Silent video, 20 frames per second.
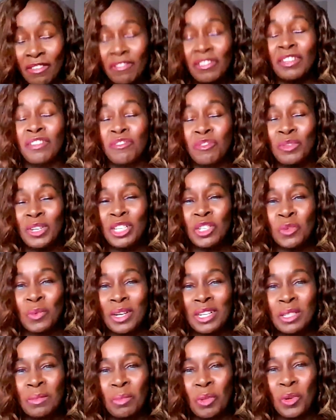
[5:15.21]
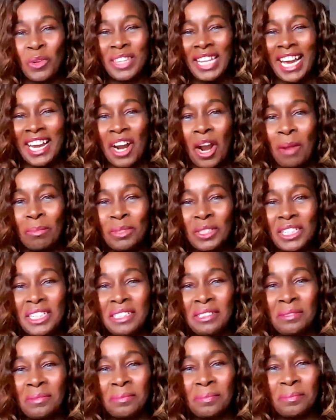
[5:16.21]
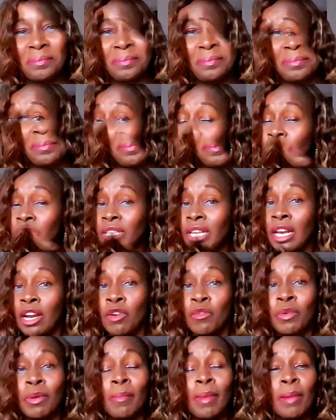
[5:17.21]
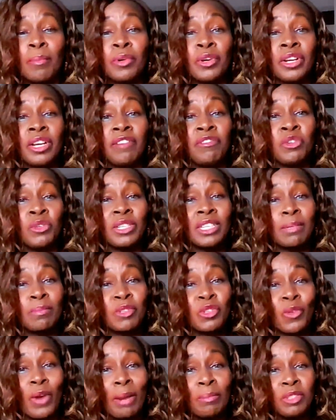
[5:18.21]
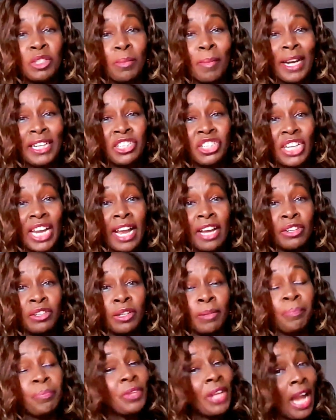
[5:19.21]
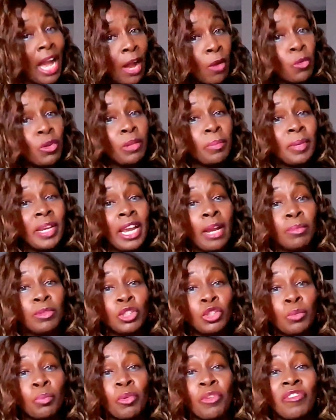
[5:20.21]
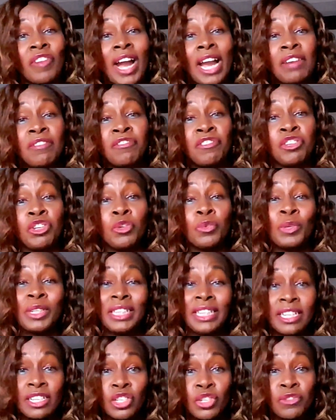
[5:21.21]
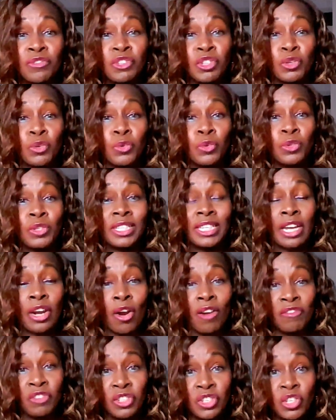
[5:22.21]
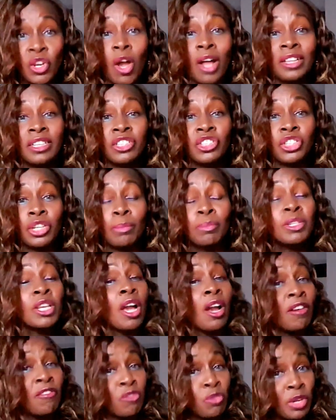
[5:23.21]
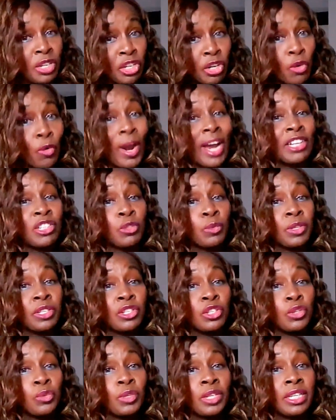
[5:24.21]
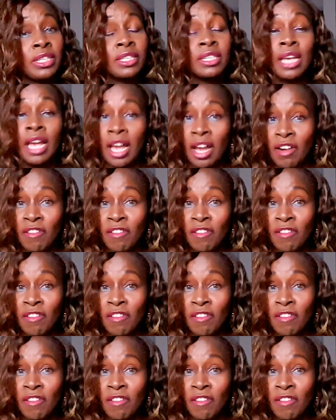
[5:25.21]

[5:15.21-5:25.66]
feel free to explore that option. And so folks, remember, if you subscribe to my channel, I will be able to provide for you a list of schools that offer scholarships for undergraduate students,